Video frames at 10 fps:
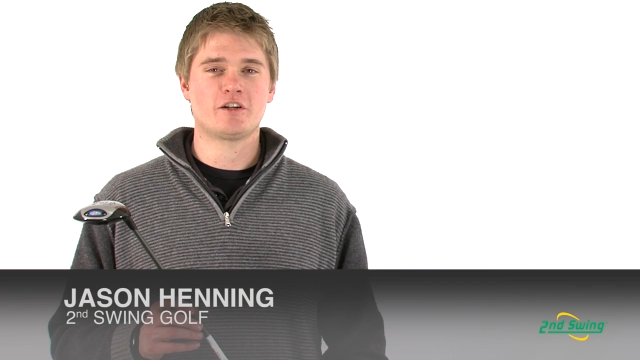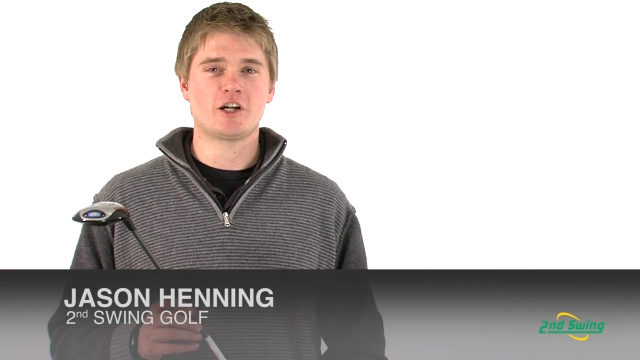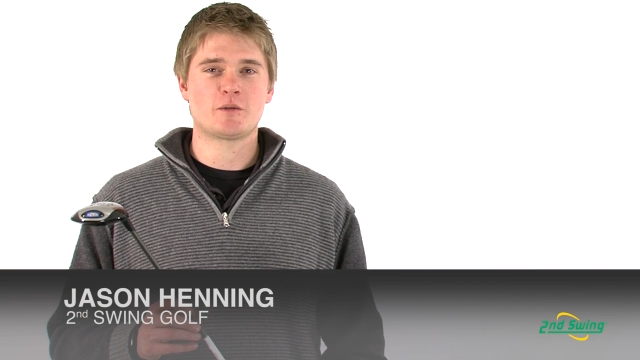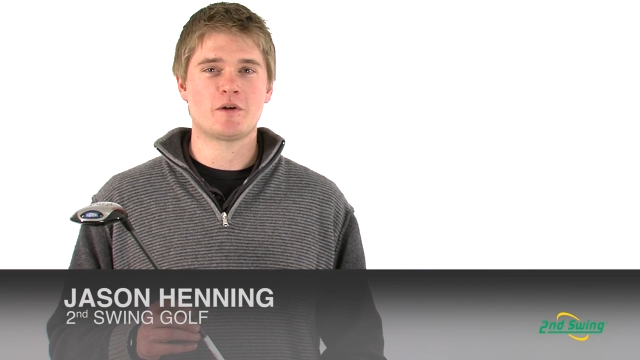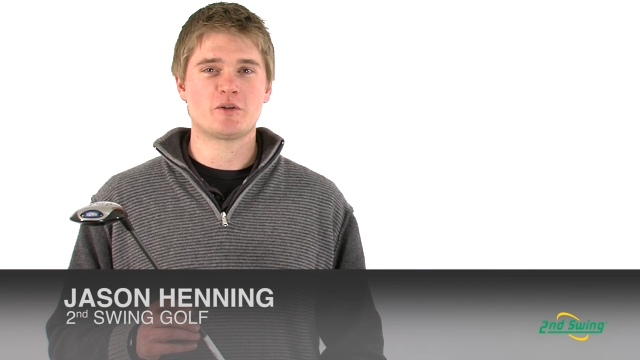to
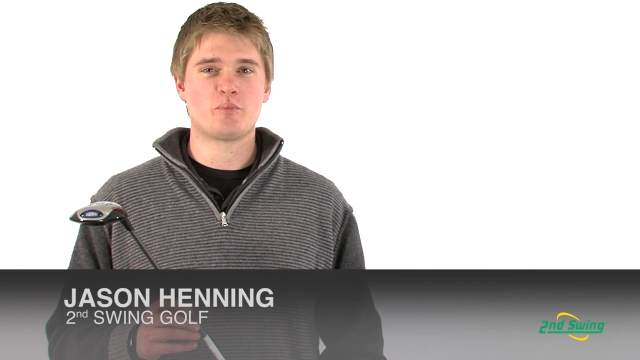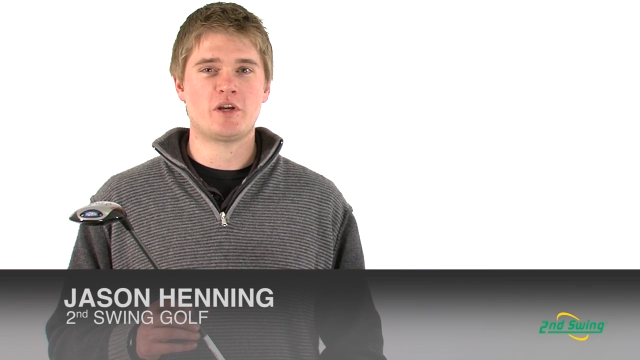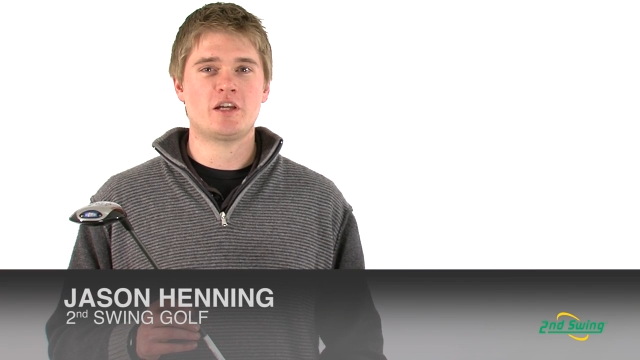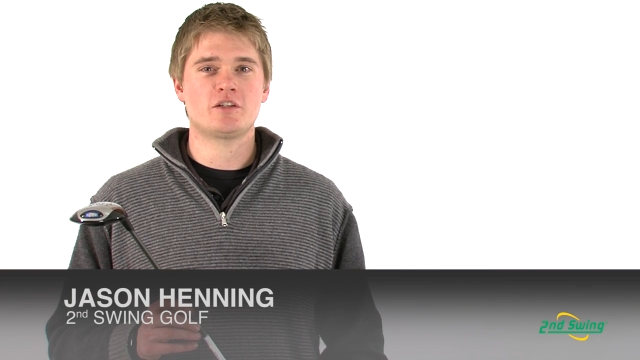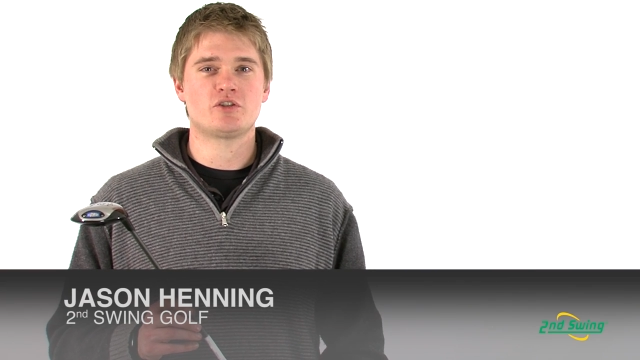talk about the
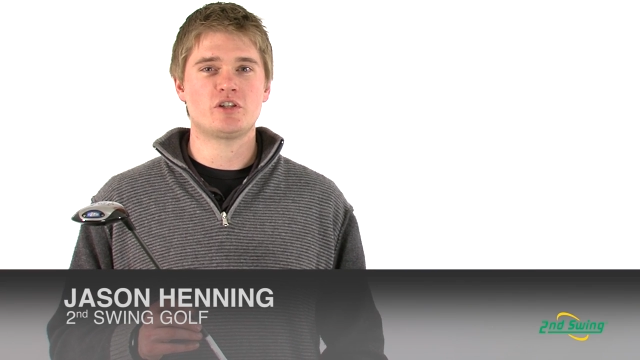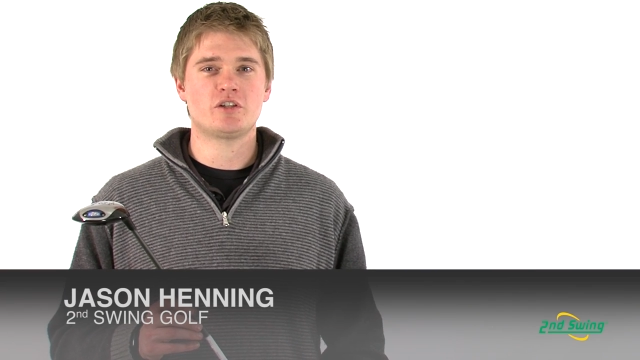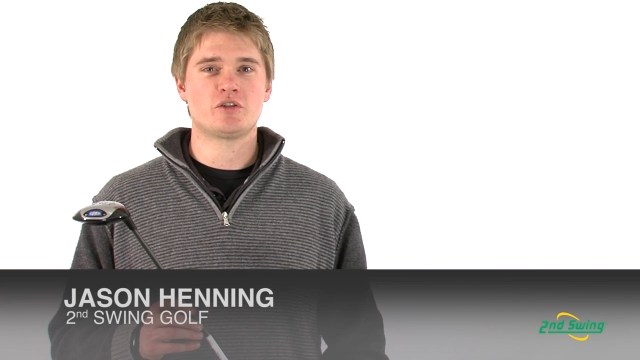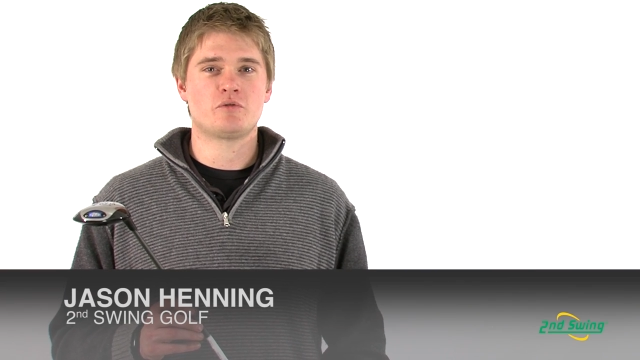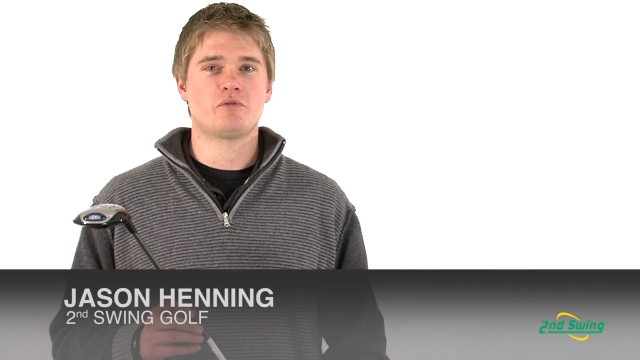Ping
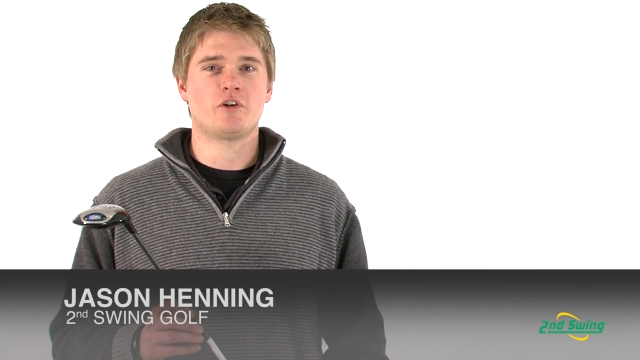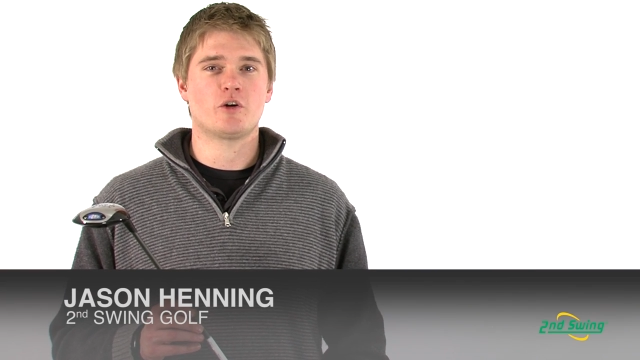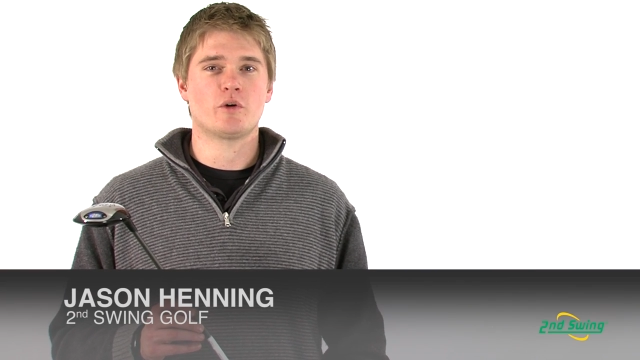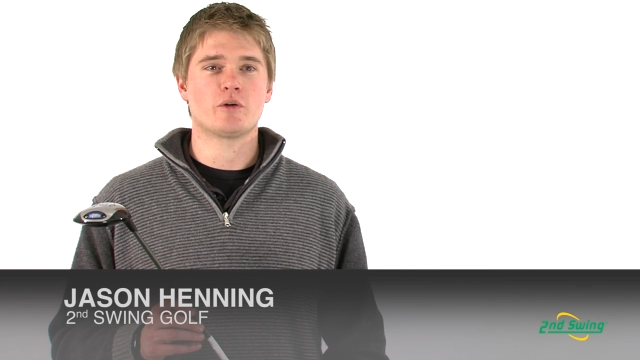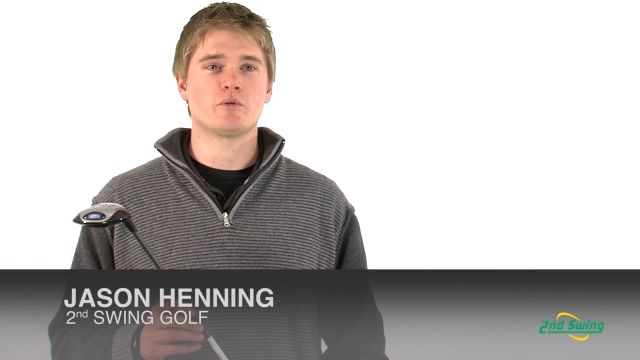G2
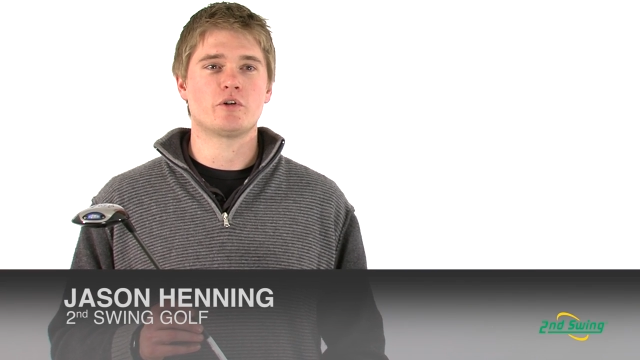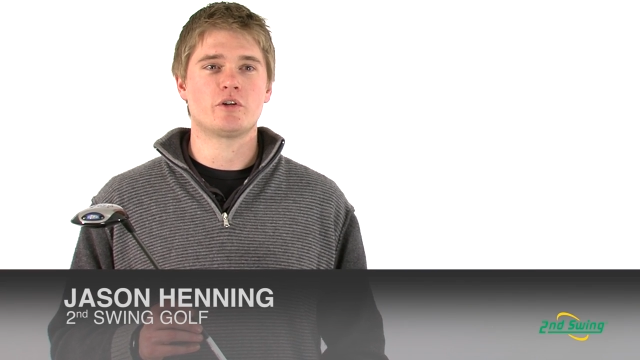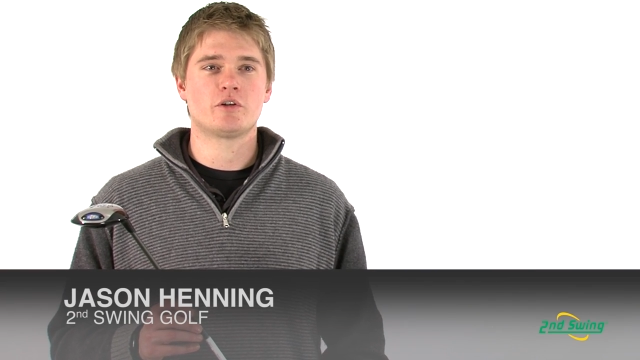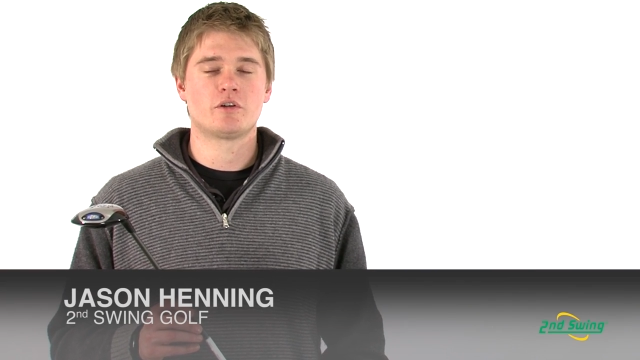fairway wood.